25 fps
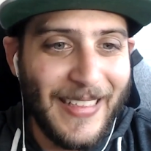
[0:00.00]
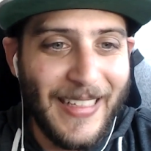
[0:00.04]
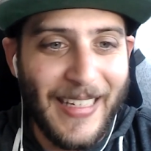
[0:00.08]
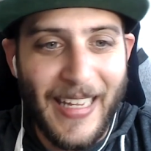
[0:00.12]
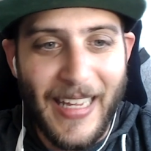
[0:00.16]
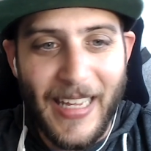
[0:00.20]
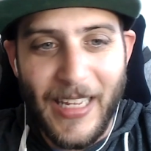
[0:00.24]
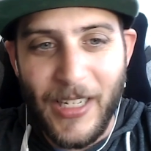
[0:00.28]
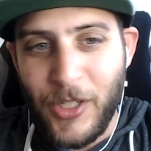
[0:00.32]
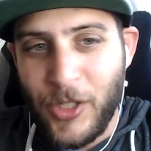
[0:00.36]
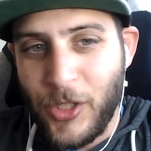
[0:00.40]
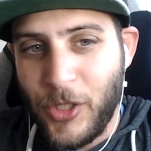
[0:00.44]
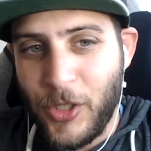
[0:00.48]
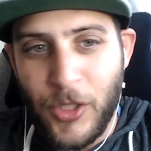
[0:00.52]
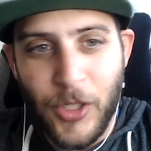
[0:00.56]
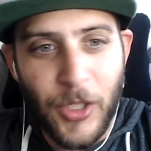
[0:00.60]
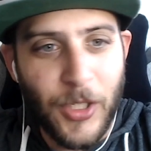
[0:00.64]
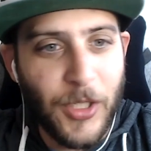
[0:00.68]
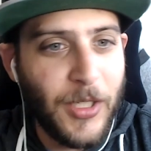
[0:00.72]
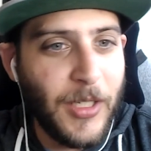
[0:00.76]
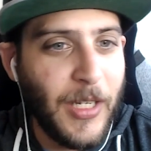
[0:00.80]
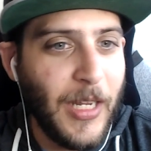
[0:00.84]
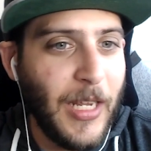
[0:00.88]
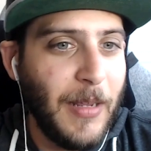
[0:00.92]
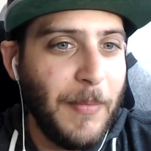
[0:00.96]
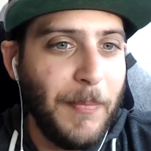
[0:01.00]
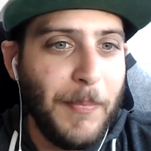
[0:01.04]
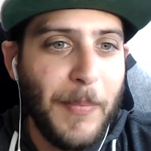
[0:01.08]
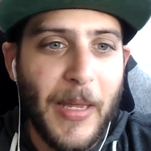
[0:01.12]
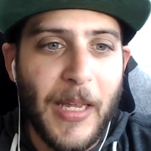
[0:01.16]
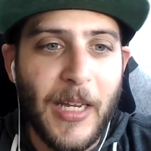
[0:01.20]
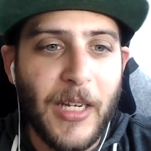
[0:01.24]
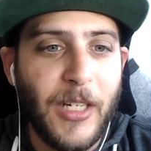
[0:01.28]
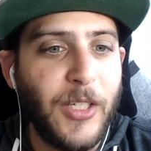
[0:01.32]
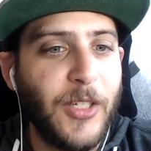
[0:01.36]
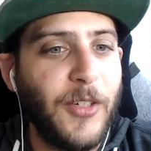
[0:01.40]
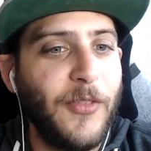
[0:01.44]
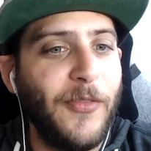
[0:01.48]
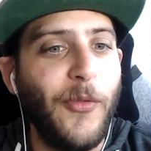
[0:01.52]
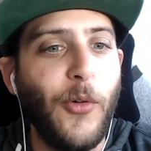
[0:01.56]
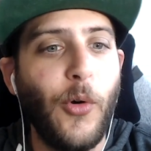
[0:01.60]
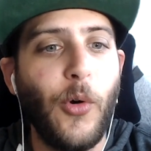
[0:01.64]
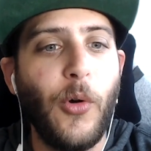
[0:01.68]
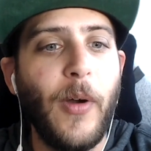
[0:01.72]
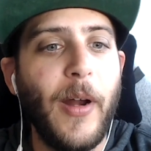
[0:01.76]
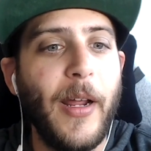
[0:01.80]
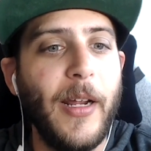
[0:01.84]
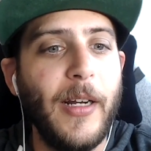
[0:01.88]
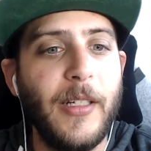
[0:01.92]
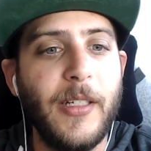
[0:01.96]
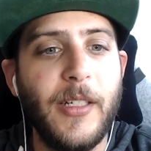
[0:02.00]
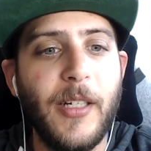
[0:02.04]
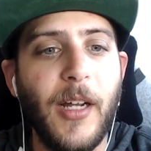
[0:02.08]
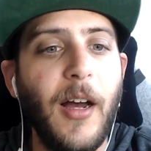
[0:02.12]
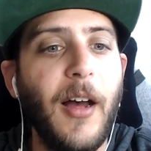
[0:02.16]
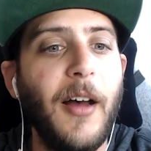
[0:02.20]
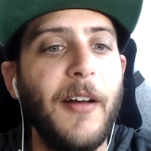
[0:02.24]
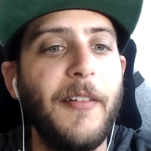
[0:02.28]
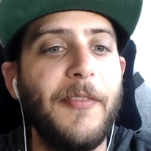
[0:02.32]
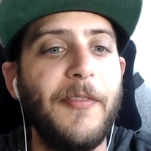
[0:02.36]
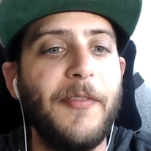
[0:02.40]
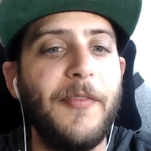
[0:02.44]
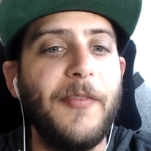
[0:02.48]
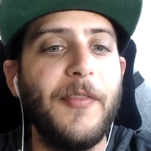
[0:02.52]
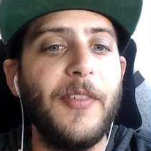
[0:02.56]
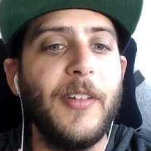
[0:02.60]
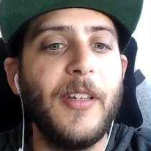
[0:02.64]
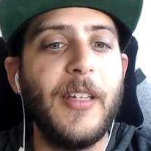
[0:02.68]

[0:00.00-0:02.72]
it's just, it makes for a tough